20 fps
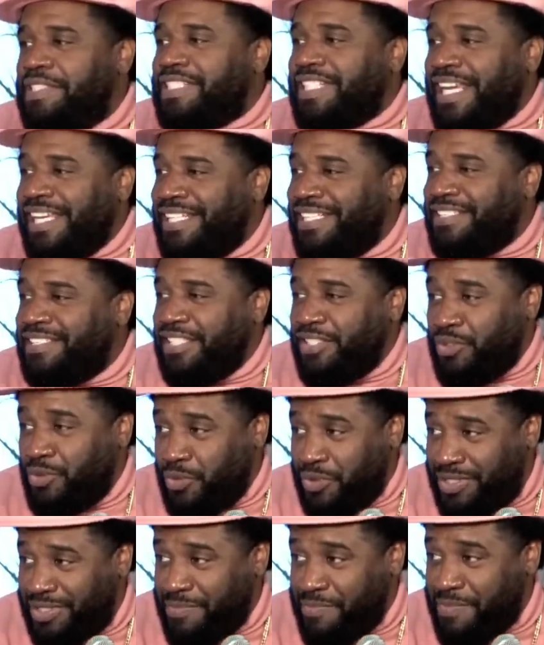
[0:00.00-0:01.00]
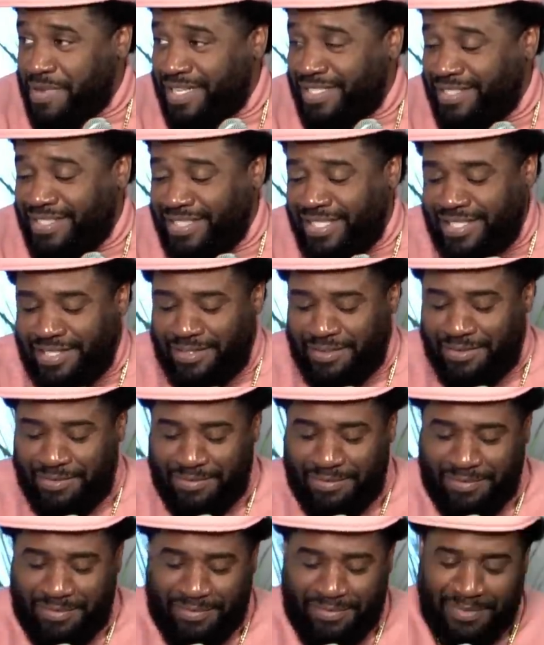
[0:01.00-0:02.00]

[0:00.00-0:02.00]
let me say this. This is what somebody said.